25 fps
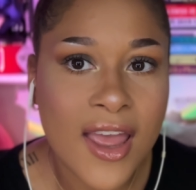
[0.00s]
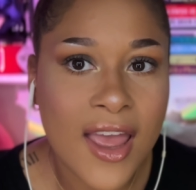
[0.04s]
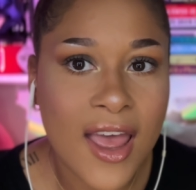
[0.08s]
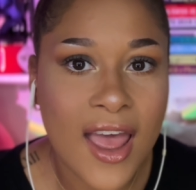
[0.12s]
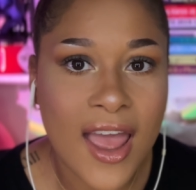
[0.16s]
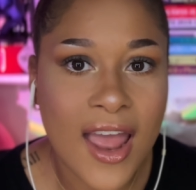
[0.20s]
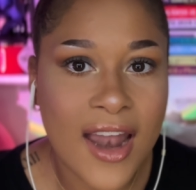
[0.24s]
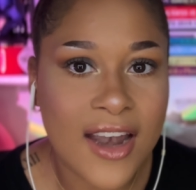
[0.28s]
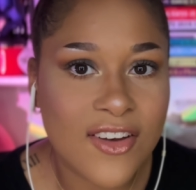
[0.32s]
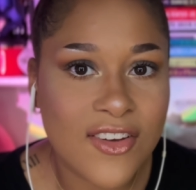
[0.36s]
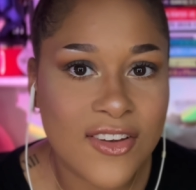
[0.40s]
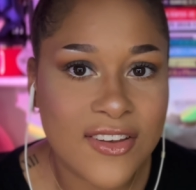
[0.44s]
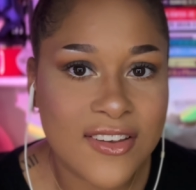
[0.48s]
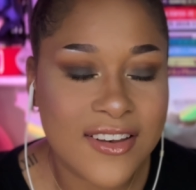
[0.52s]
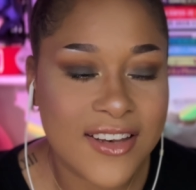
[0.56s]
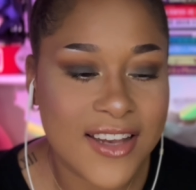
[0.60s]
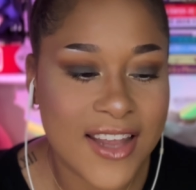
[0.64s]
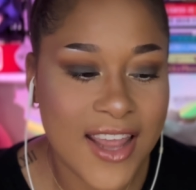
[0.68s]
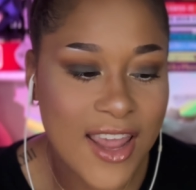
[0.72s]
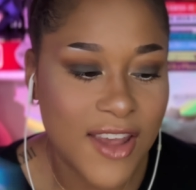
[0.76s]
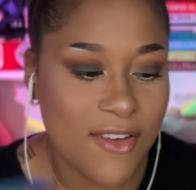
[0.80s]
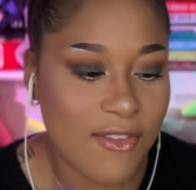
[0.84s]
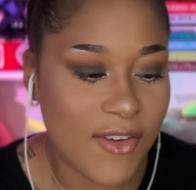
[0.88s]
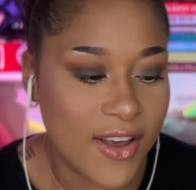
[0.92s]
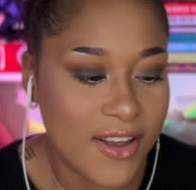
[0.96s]
and just
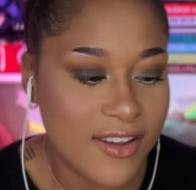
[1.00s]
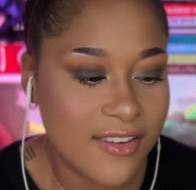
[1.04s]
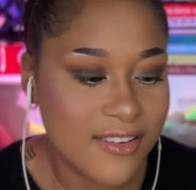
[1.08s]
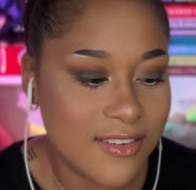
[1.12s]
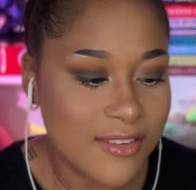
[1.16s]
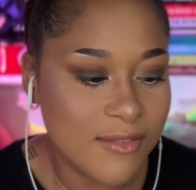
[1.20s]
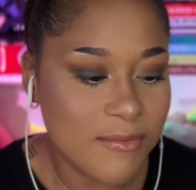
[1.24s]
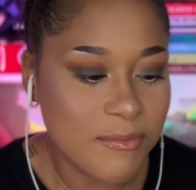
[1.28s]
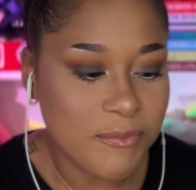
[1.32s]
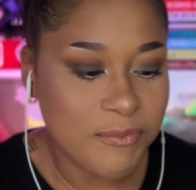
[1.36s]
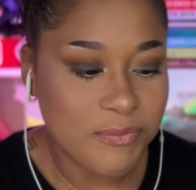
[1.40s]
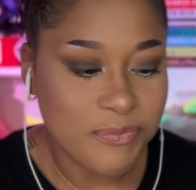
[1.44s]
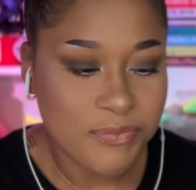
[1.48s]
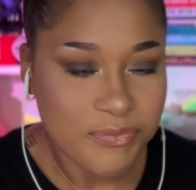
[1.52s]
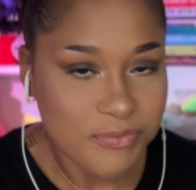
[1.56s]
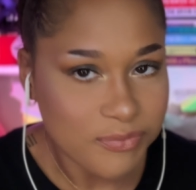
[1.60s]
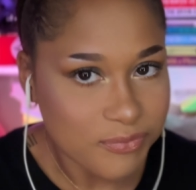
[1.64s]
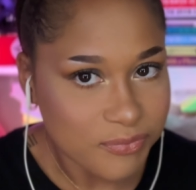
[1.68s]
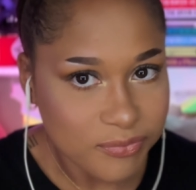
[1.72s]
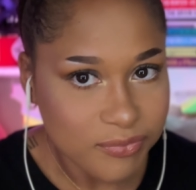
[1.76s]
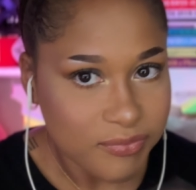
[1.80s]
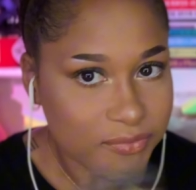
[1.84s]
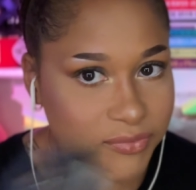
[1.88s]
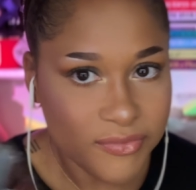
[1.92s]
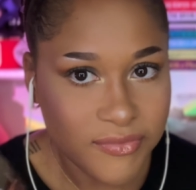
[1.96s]
gave us
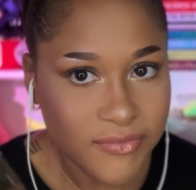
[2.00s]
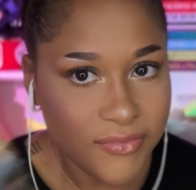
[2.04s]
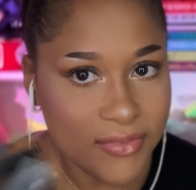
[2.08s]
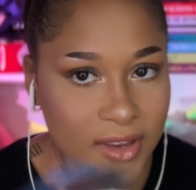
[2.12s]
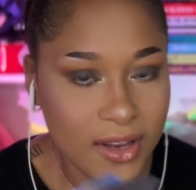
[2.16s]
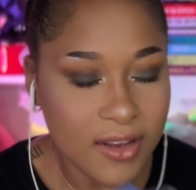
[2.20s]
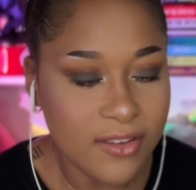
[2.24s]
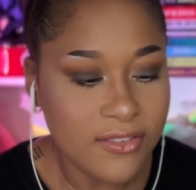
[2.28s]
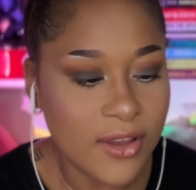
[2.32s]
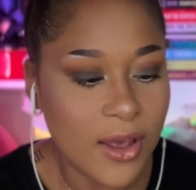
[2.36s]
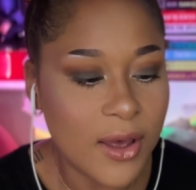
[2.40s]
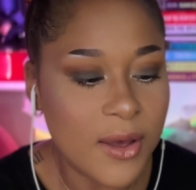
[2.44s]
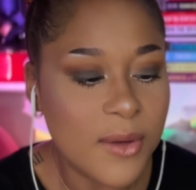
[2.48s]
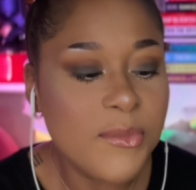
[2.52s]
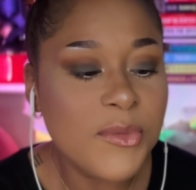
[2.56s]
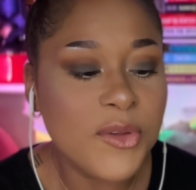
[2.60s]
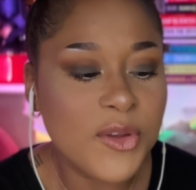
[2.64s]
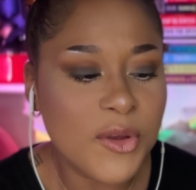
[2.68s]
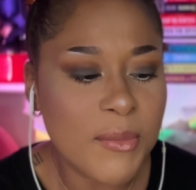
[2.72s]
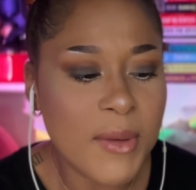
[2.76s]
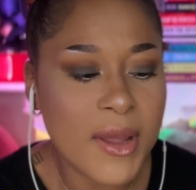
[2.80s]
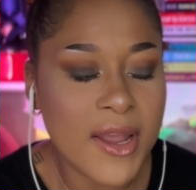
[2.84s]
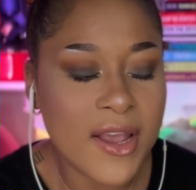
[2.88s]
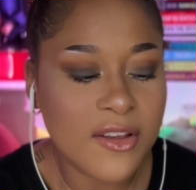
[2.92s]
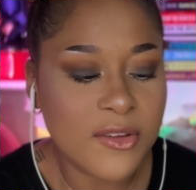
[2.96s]
some. So
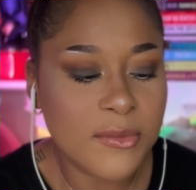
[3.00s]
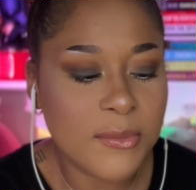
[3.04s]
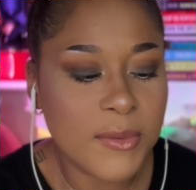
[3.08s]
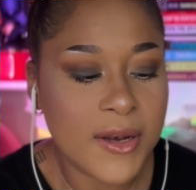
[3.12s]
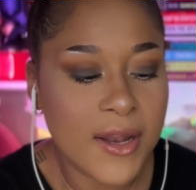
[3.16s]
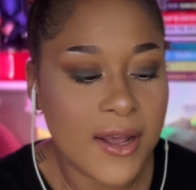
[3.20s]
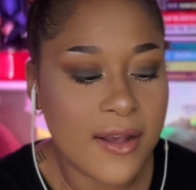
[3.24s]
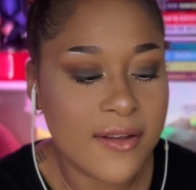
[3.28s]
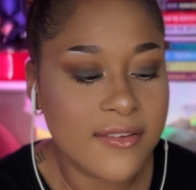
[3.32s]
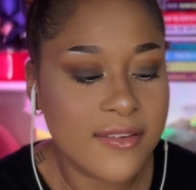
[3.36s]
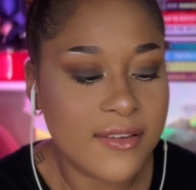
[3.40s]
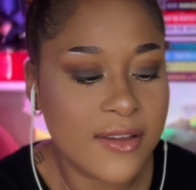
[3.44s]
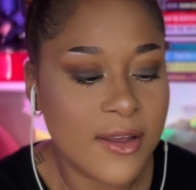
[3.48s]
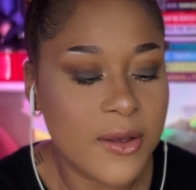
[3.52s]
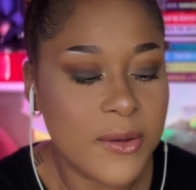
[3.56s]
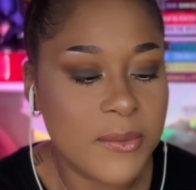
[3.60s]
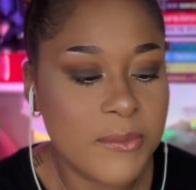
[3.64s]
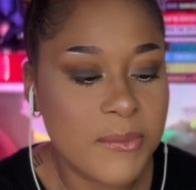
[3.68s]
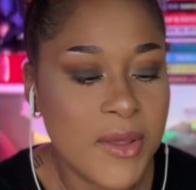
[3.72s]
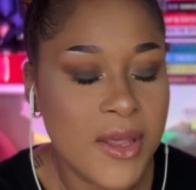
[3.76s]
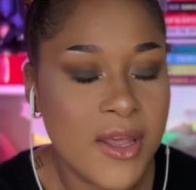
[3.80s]
my husband has some,